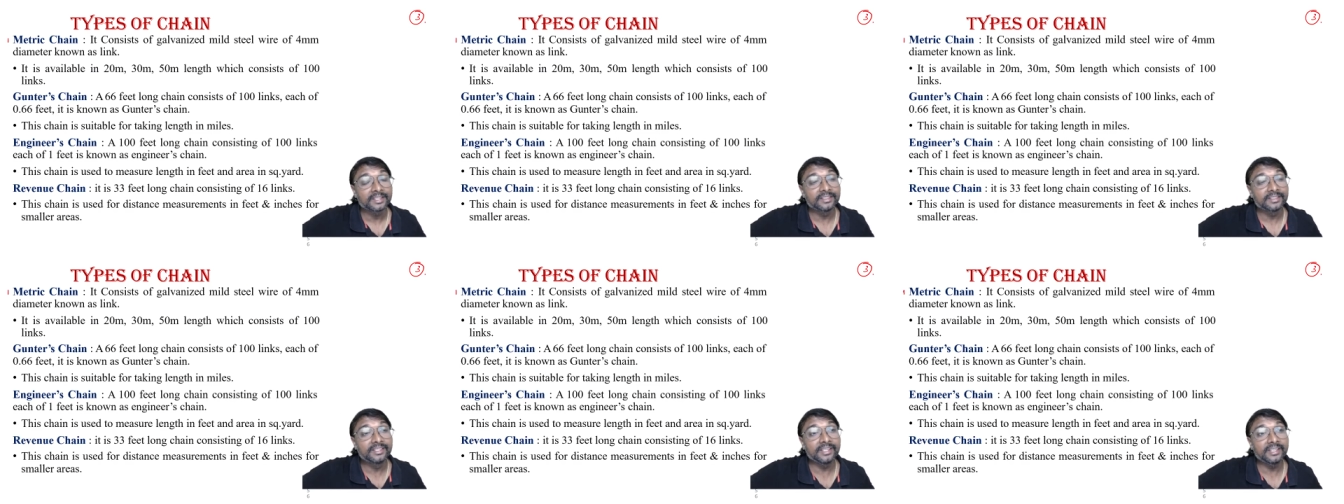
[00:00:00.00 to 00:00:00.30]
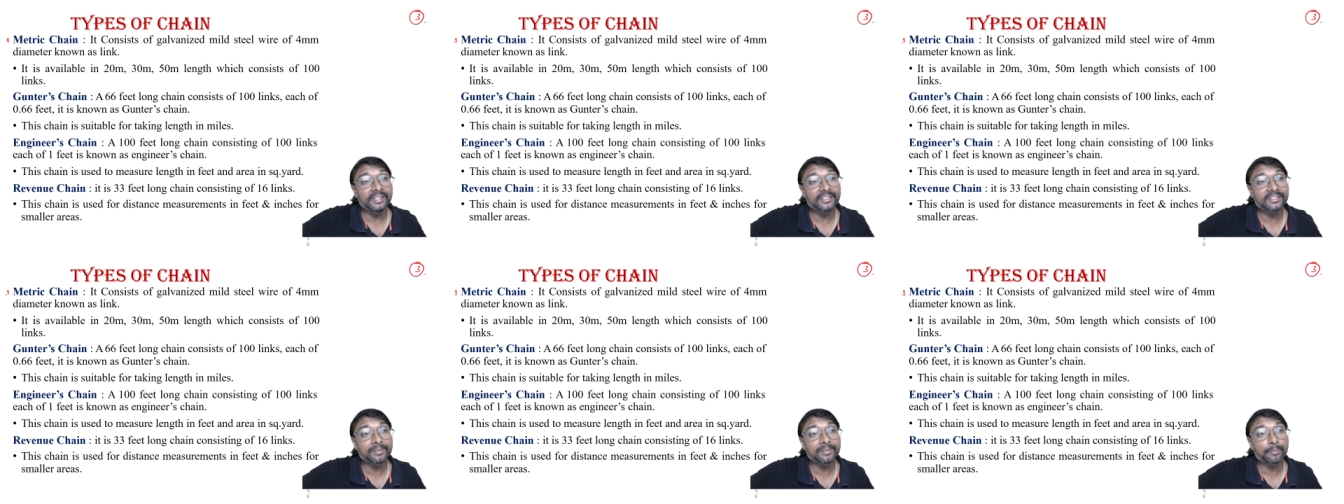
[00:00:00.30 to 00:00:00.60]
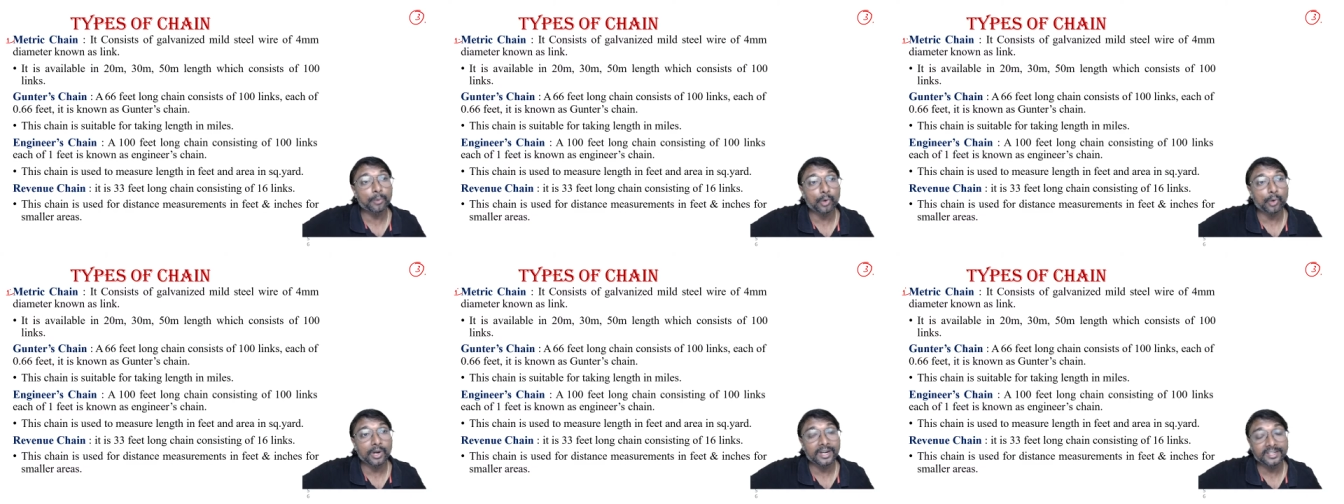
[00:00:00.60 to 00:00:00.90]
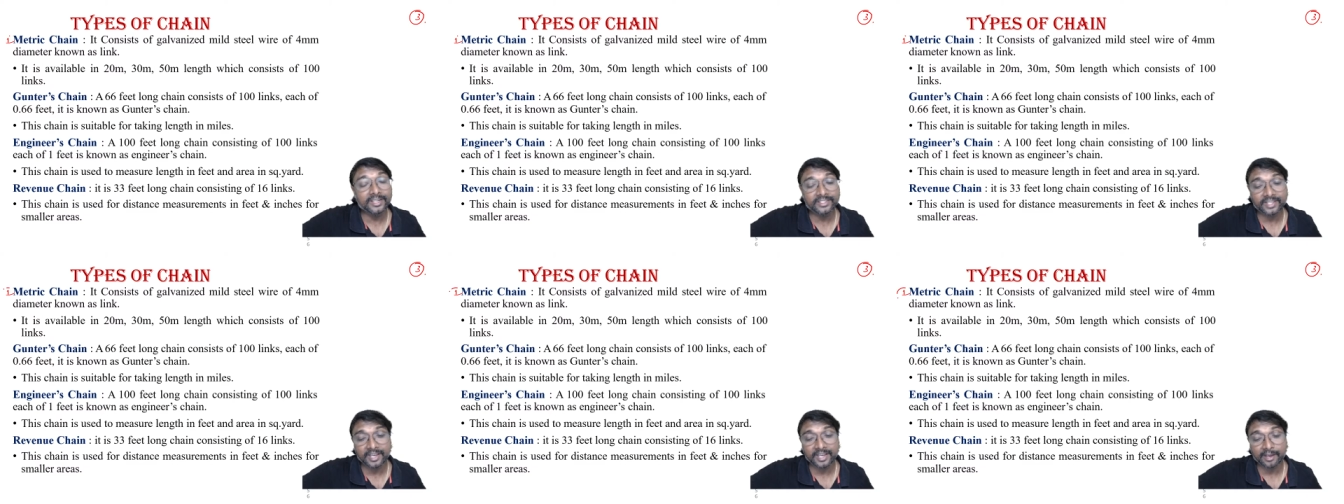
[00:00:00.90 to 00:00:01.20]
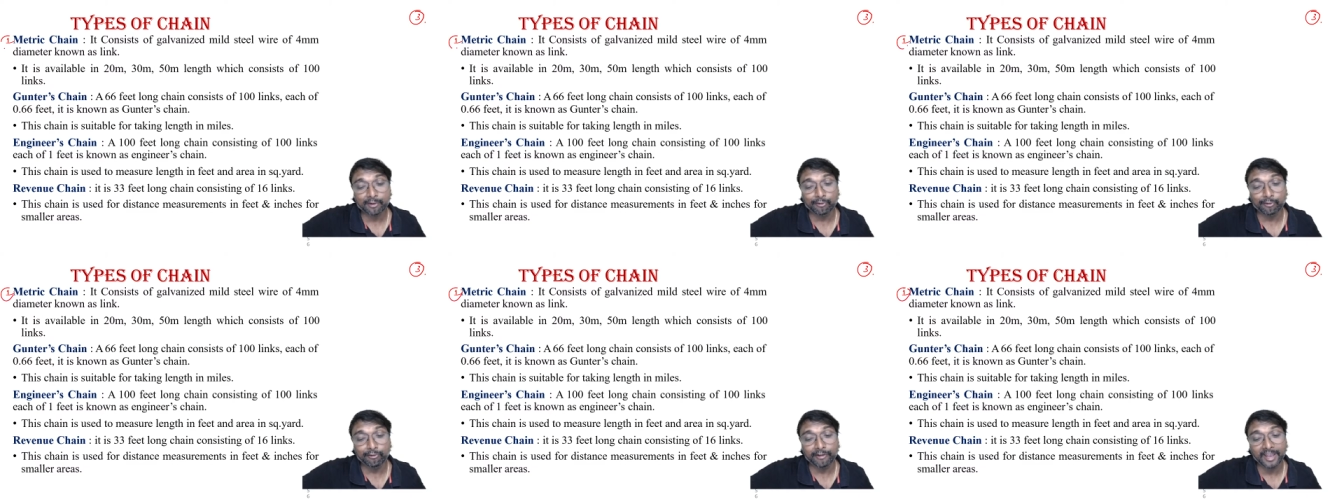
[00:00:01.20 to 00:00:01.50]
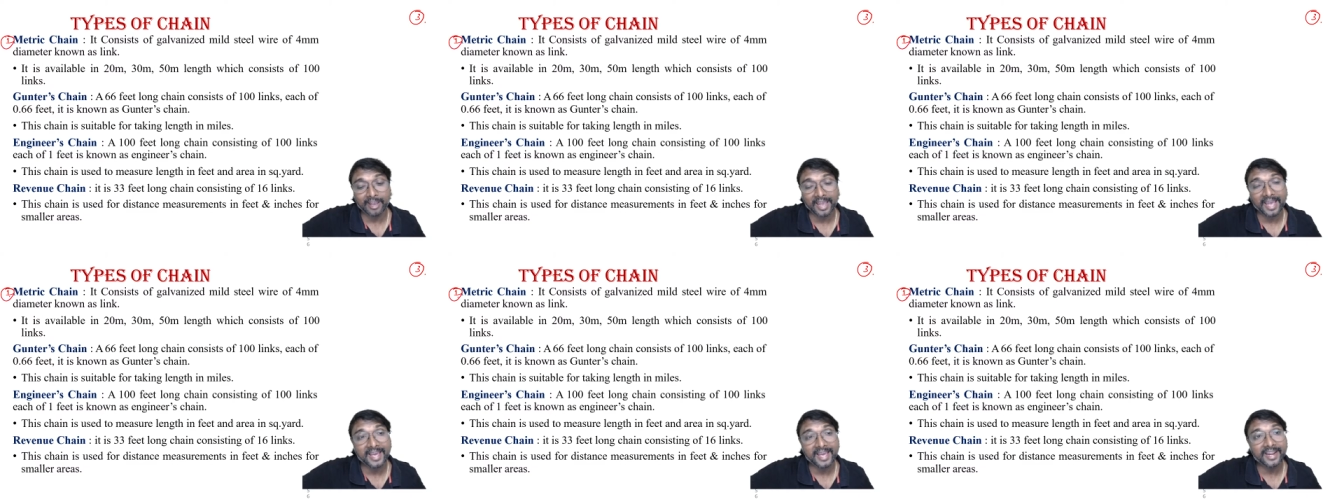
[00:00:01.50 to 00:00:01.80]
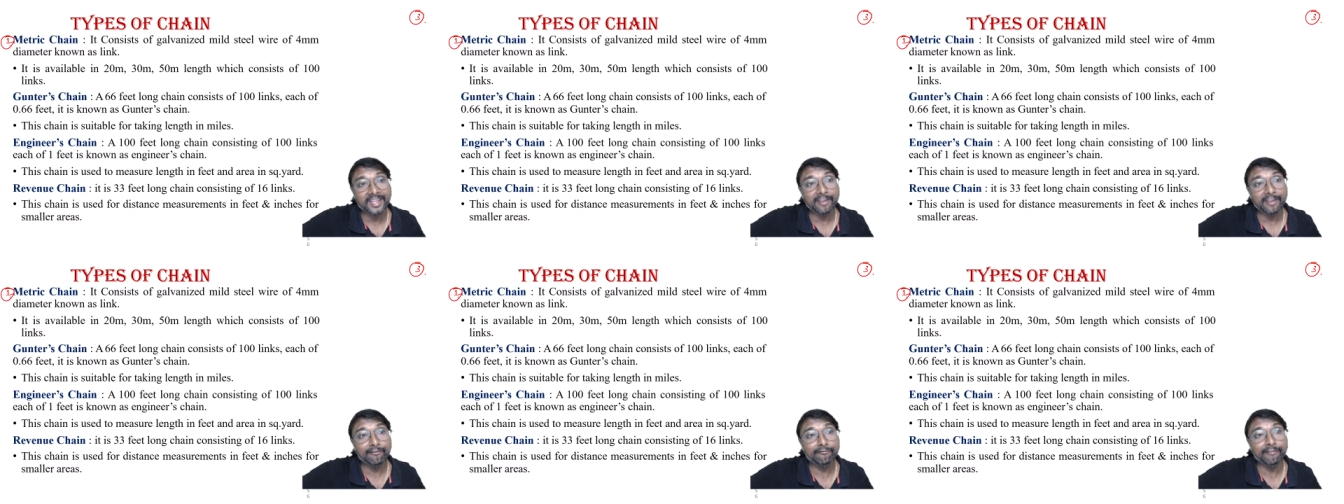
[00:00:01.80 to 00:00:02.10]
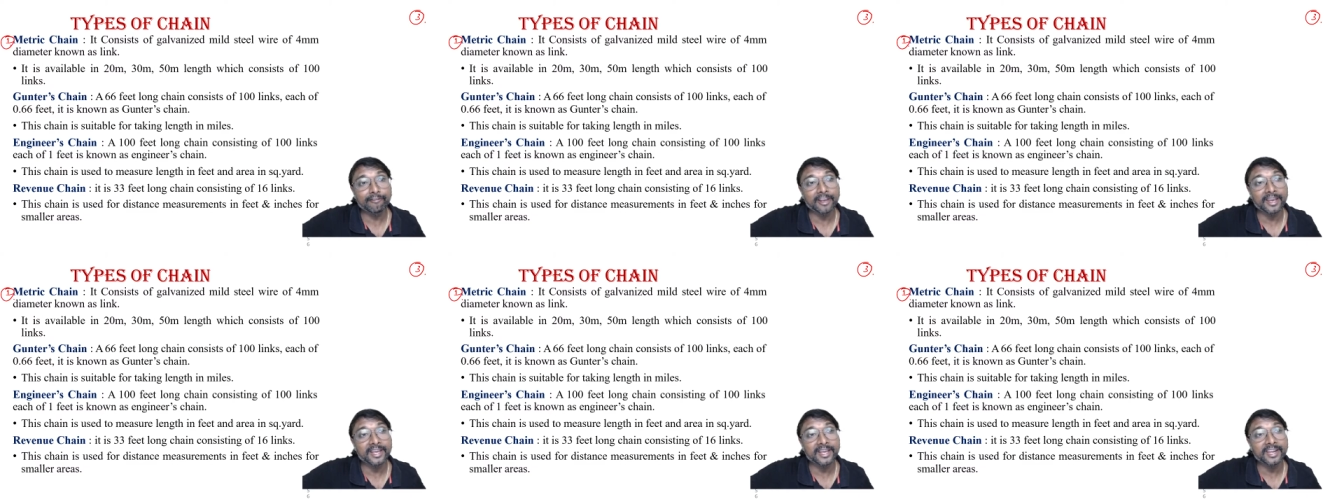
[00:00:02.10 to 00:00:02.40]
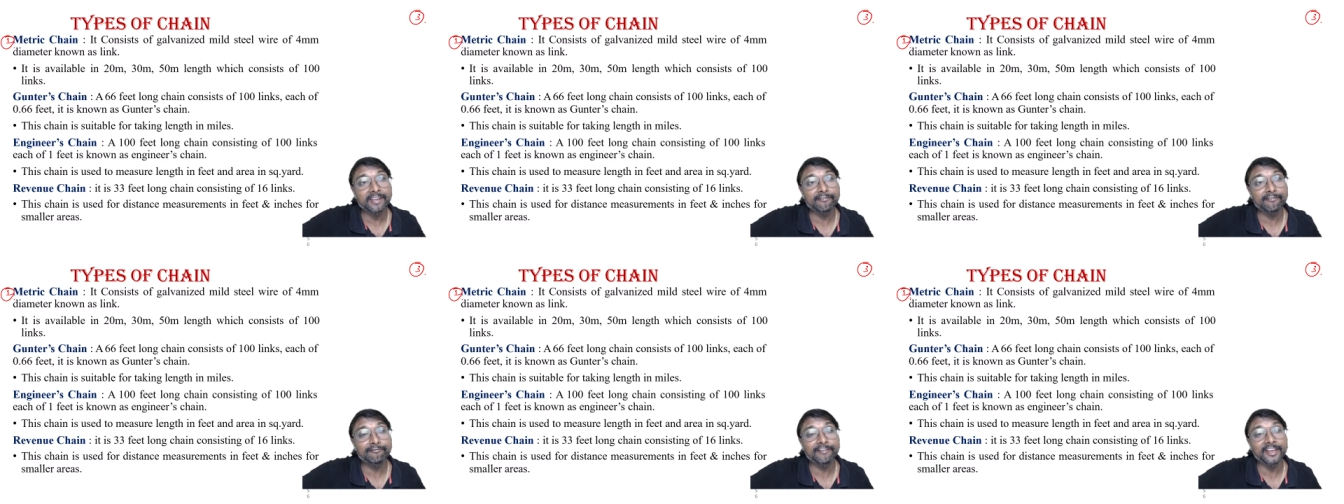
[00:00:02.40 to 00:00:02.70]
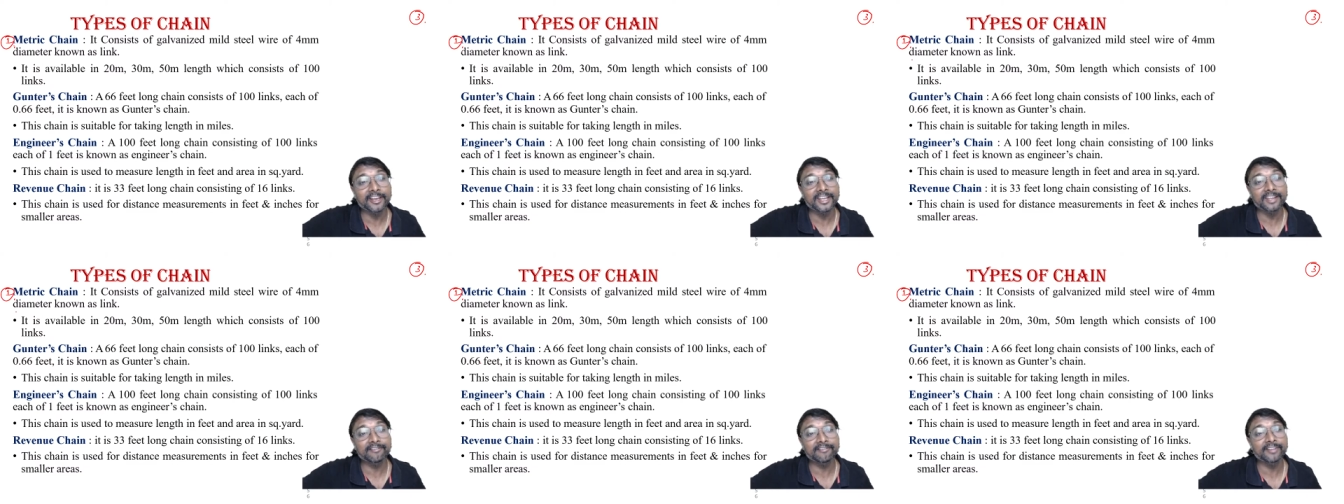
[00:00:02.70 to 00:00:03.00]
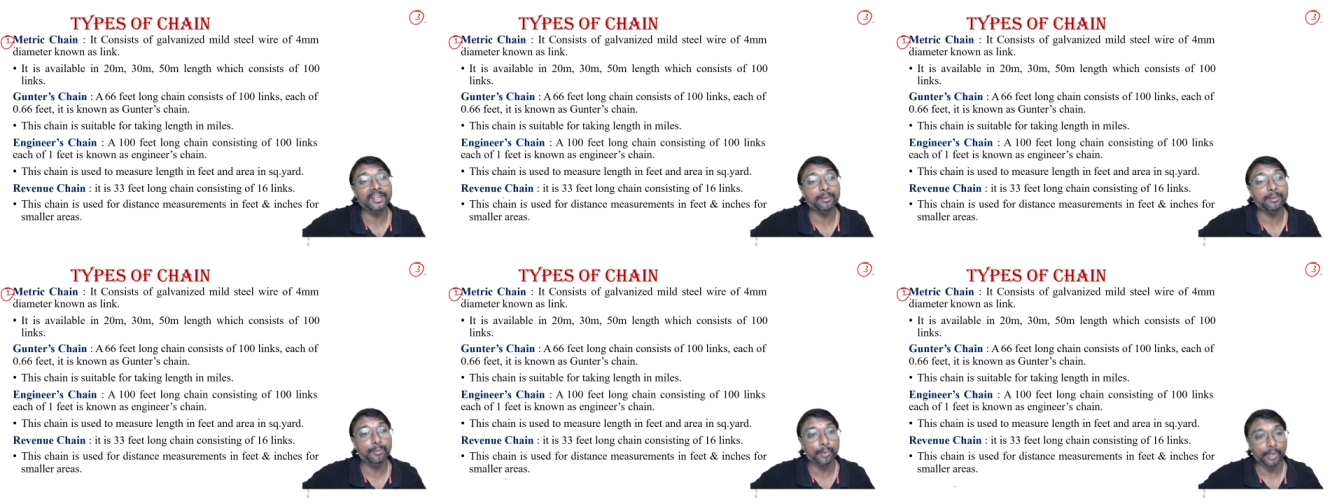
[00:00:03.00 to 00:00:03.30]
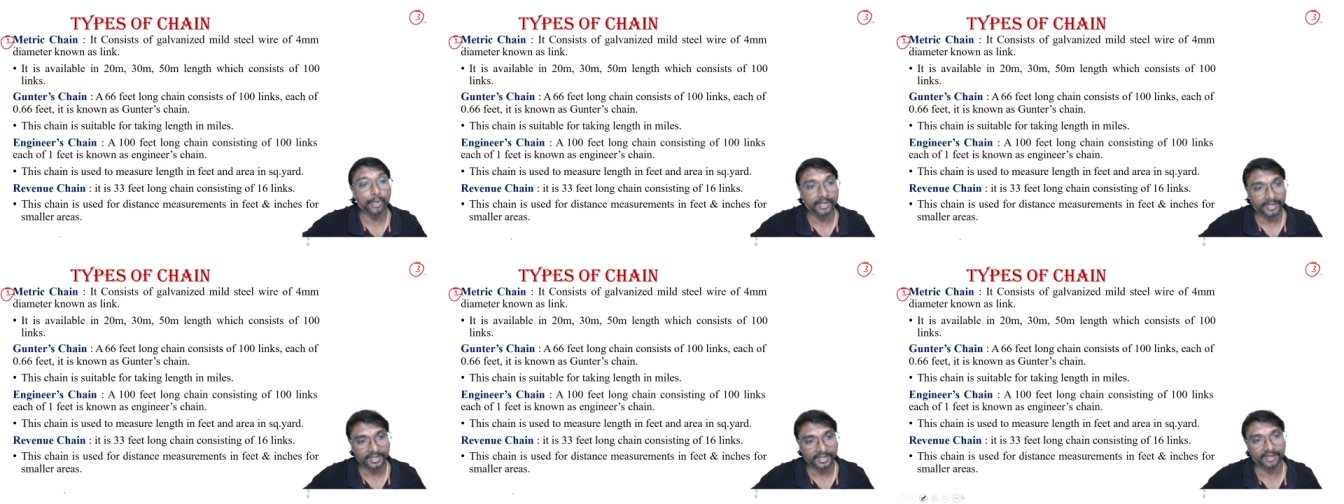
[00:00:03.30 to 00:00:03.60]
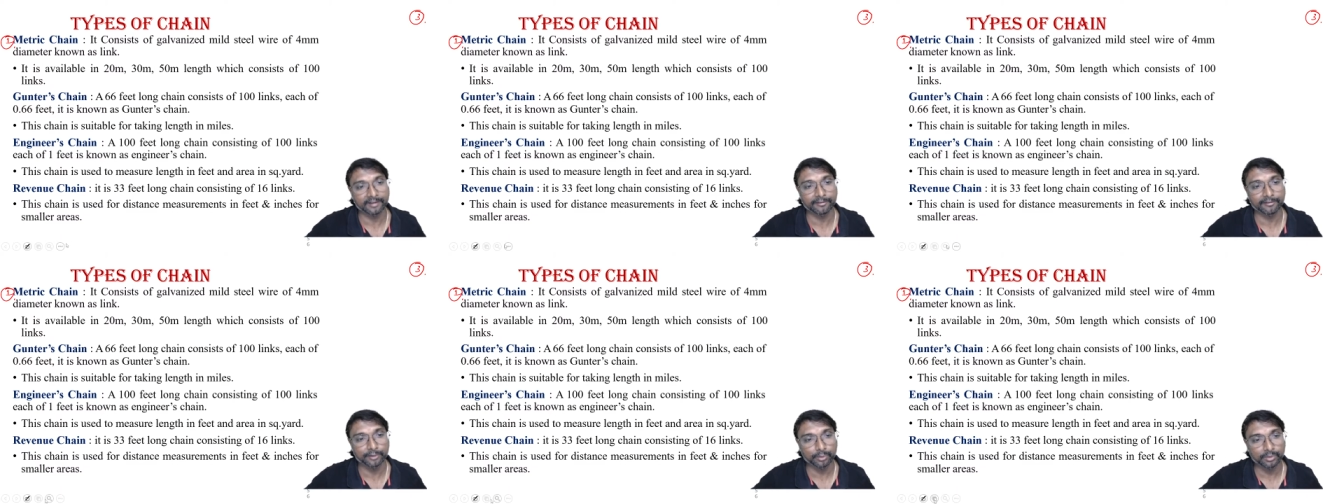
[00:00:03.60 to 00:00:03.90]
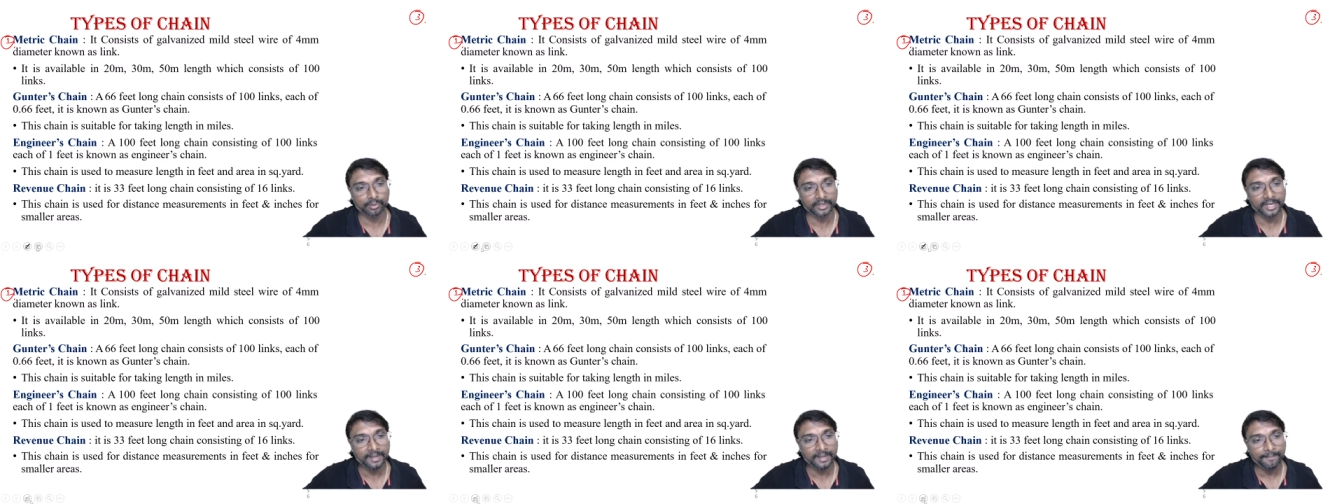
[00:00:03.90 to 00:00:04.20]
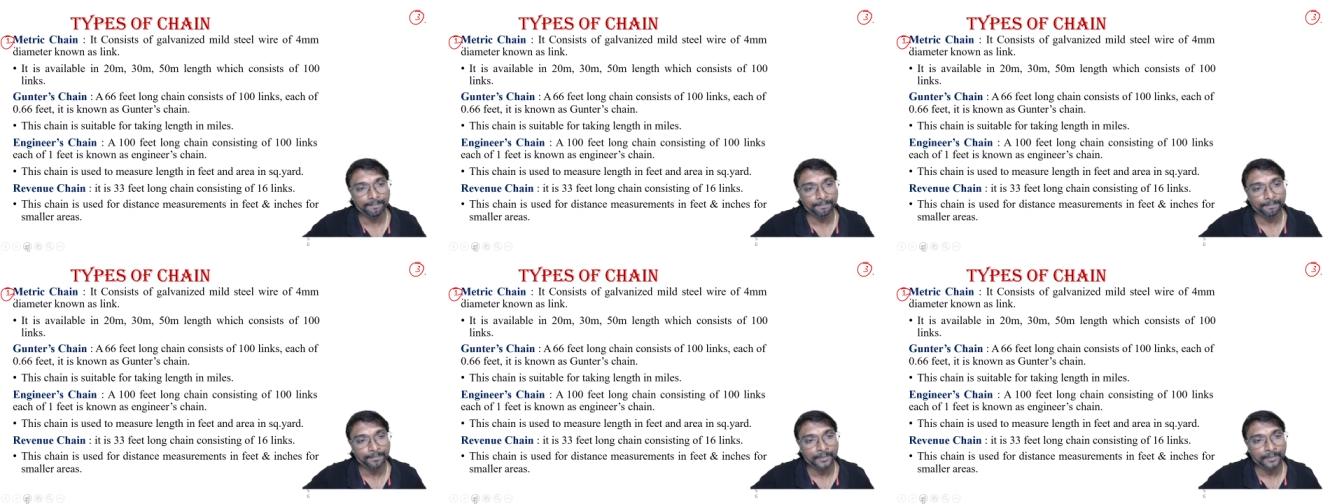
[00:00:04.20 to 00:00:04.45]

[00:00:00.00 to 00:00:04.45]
These points are very, very, very, very important, all of you. Okay,